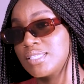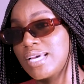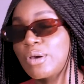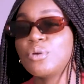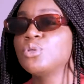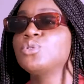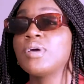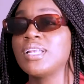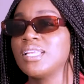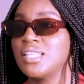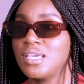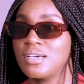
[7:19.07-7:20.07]
I couldn't do
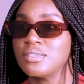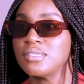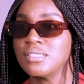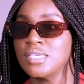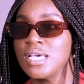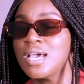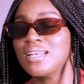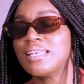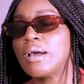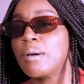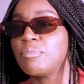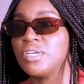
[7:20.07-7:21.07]
anything else. Now
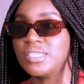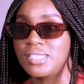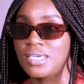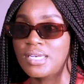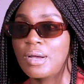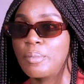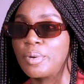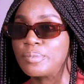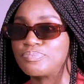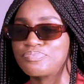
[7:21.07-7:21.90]
I'm releasing an album.